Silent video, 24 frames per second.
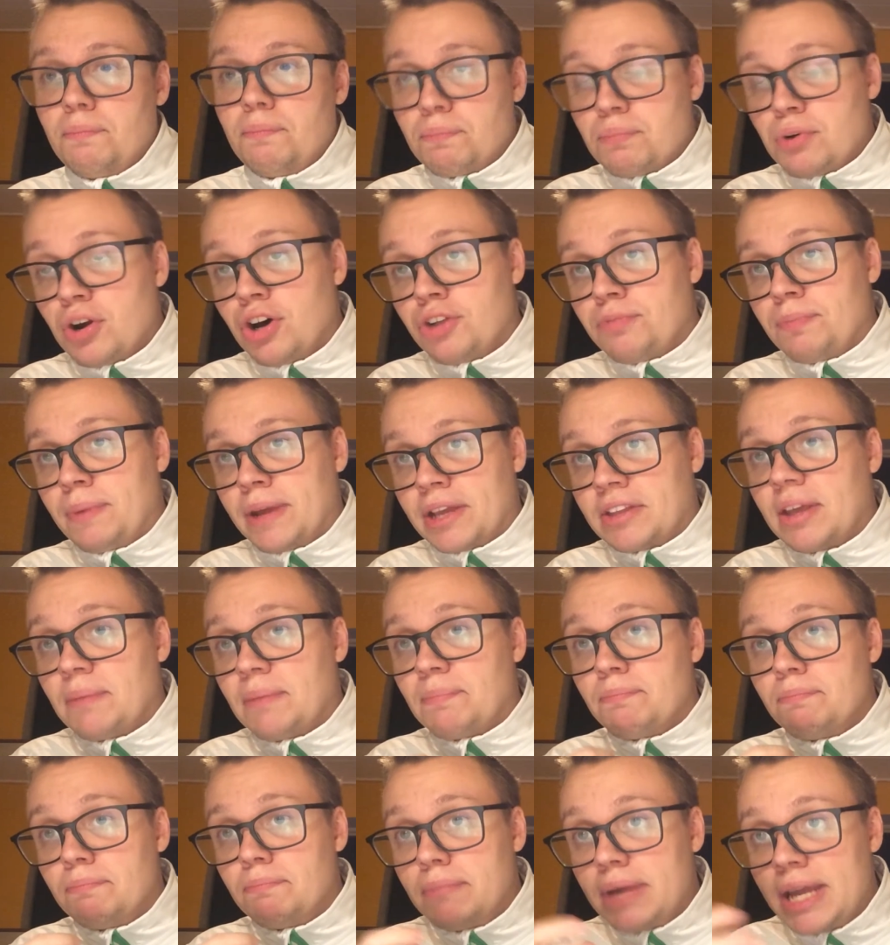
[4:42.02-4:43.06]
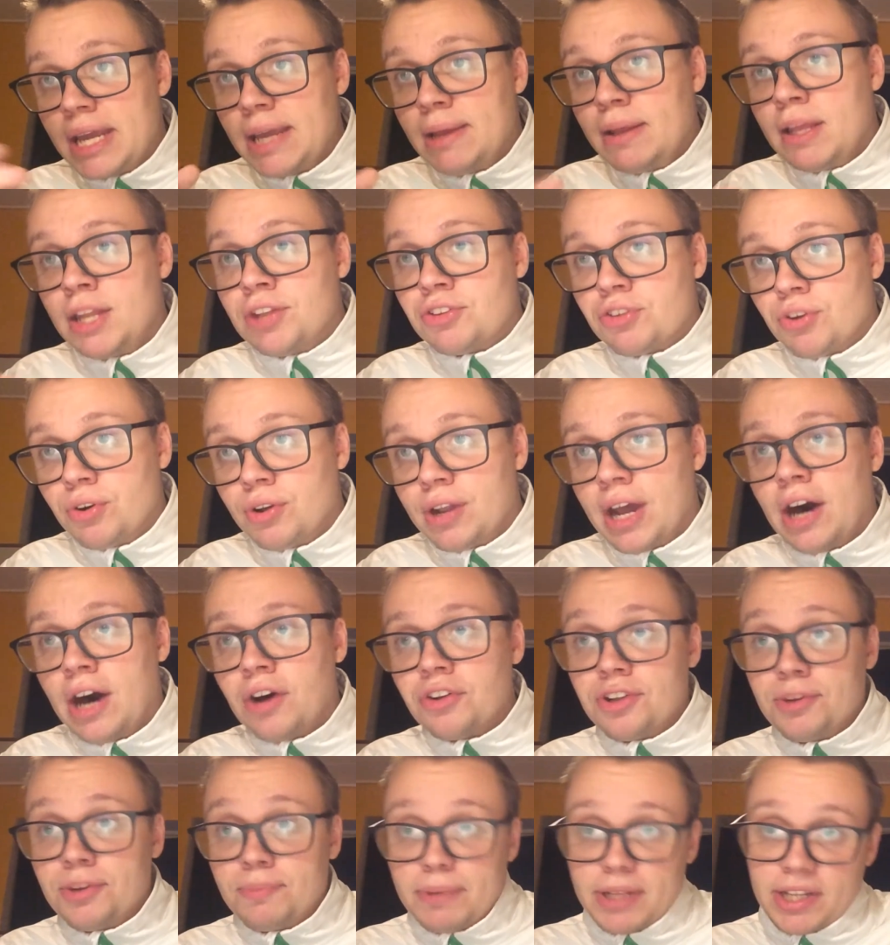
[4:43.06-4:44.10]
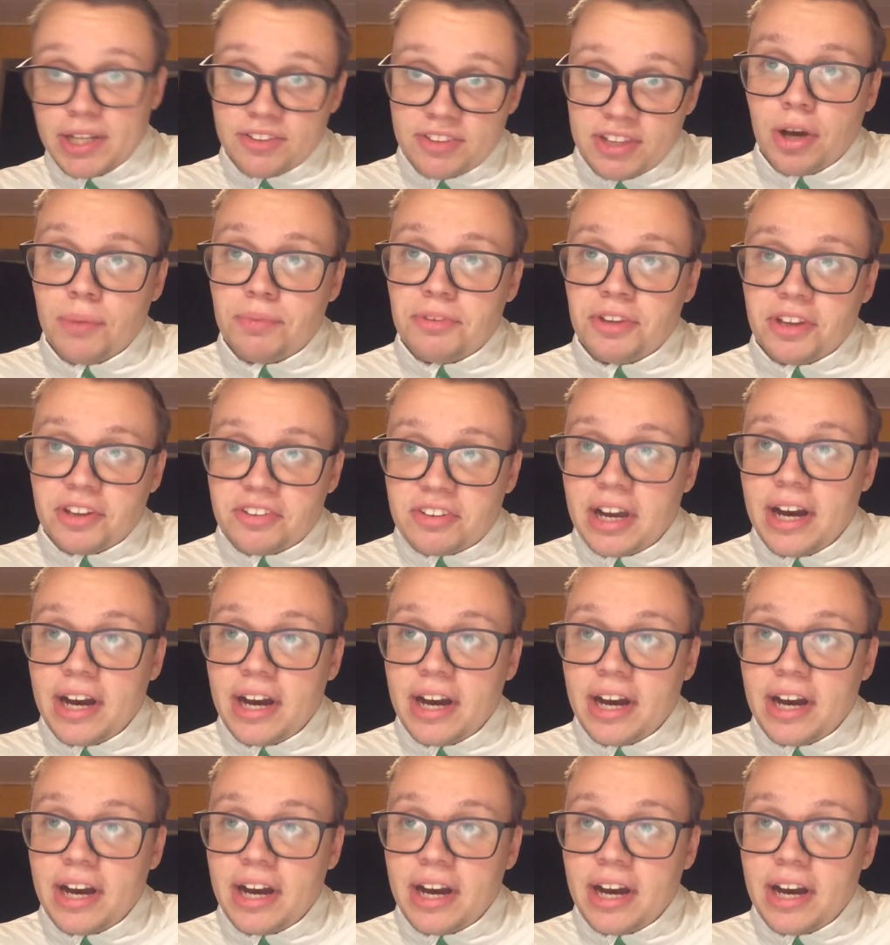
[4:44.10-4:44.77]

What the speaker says: prospects that may turn out to be a top 6